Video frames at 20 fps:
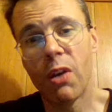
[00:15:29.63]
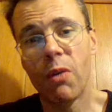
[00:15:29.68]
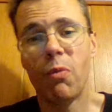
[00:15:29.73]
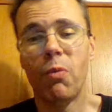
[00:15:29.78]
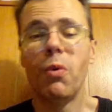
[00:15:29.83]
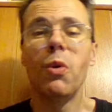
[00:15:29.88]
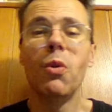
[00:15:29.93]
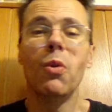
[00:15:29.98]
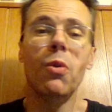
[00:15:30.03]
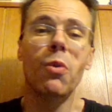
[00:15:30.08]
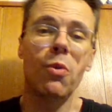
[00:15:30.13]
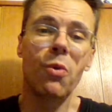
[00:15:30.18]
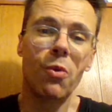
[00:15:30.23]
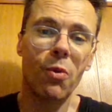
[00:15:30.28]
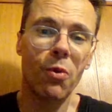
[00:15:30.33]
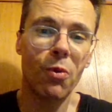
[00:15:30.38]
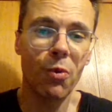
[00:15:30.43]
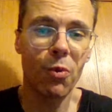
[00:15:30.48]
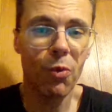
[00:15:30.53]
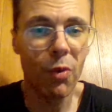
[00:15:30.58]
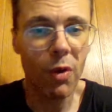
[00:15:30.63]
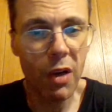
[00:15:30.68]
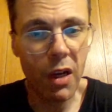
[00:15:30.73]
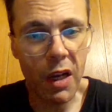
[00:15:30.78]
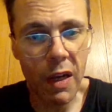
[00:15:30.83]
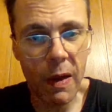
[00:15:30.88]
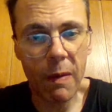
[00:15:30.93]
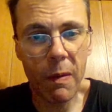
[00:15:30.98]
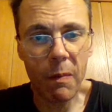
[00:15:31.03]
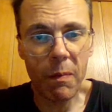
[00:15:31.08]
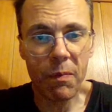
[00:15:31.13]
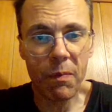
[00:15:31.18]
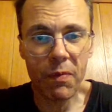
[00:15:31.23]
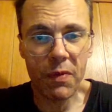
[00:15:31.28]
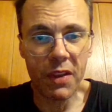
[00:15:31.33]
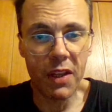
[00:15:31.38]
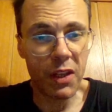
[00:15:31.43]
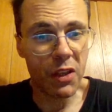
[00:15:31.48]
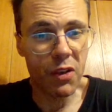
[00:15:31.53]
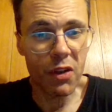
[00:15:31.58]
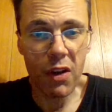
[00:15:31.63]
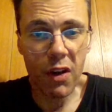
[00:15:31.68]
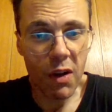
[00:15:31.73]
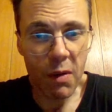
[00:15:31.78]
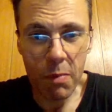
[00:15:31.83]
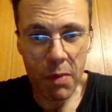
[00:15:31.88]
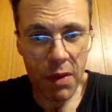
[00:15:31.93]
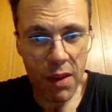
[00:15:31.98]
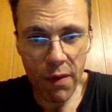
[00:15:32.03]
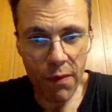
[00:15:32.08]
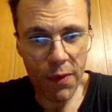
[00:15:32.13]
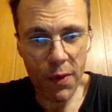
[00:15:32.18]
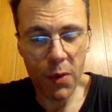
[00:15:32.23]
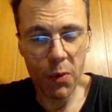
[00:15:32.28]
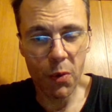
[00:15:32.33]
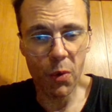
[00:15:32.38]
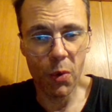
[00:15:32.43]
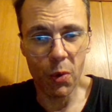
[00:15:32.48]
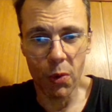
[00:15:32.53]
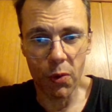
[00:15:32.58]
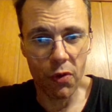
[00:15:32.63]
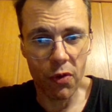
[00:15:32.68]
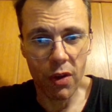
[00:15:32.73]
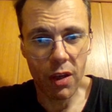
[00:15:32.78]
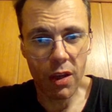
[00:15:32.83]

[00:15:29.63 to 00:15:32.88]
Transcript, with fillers: Whoa, that's a little bit difficult.